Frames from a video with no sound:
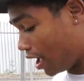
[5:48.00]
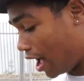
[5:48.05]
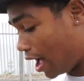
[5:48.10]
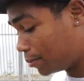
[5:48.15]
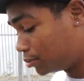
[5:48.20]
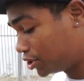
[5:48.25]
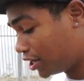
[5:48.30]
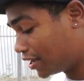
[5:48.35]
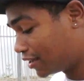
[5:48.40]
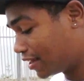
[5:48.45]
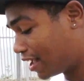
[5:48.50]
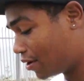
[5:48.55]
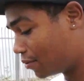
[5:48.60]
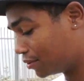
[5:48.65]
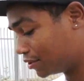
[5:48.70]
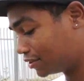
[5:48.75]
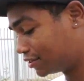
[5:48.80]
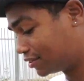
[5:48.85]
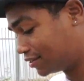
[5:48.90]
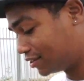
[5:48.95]
object
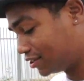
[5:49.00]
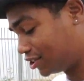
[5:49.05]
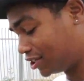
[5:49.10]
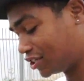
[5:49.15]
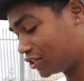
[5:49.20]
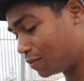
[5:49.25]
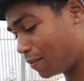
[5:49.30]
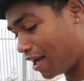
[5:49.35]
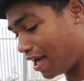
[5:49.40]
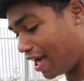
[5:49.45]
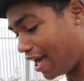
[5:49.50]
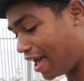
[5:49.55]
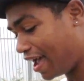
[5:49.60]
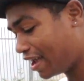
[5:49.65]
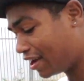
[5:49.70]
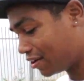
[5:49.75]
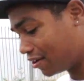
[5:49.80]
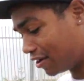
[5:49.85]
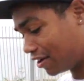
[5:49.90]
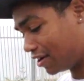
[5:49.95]
that was just my
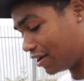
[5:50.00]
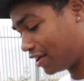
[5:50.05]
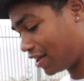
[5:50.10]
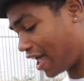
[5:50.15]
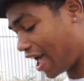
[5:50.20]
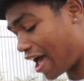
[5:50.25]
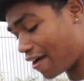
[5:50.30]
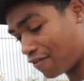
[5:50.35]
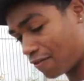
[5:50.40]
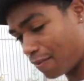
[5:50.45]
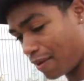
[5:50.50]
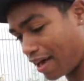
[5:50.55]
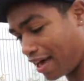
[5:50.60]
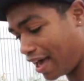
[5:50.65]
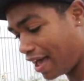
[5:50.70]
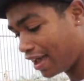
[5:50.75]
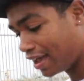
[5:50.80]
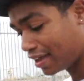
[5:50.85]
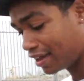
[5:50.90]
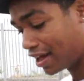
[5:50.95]
height or half of my
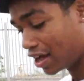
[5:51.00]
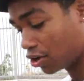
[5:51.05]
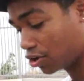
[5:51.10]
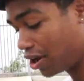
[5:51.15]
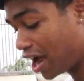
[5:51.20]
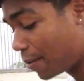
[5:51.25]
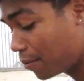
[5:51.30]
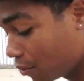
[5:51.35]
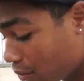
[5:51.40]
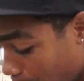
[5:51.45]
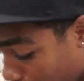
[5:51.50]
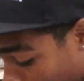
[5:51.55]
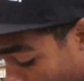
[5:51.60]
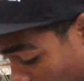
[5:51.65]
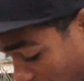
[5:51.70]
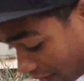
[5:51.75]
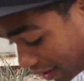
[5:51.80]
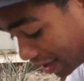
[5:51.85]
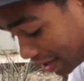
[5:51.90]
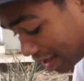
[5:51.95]
height, and I'll grab it with
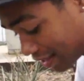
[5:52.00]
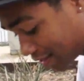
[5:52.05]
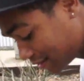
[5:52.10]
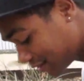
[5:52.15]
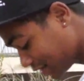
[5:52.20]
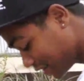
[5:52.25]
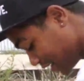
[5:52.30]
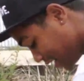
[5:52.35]
both hands